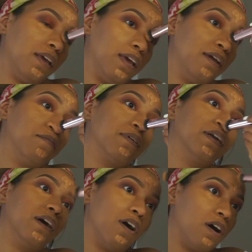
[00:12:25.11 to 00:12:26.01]
Get
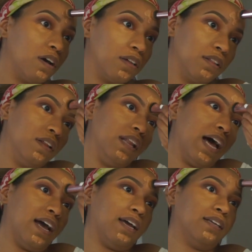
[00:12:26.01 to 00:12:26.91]
rid of all the
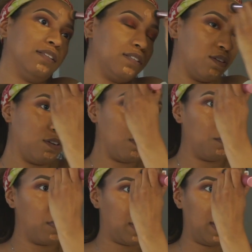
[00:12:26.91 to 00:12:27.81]
lines. You don't
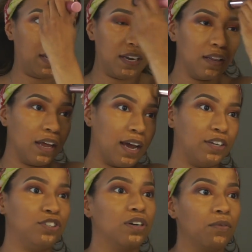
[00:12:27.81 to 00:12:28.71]
want any
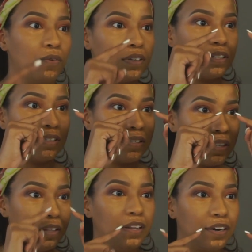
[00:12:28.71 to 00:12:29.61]
lines. You don't want to
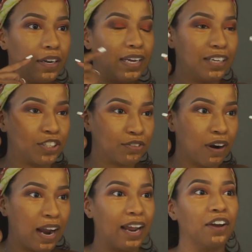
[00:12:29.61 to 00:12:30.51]
see literally a
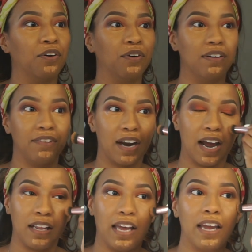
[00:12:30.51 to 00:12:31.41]
triangle of your
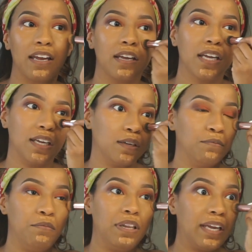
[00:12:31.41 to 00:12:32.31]
highlight.
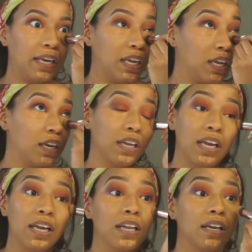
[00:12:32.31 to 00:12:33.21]
Blend it
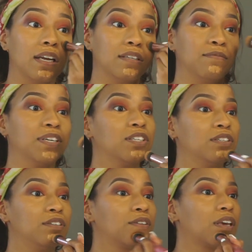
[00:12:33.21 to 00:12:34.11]
in as much
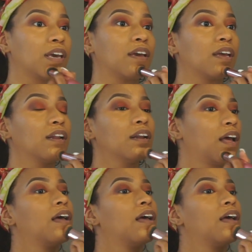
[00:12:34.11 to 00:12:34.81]
as you can.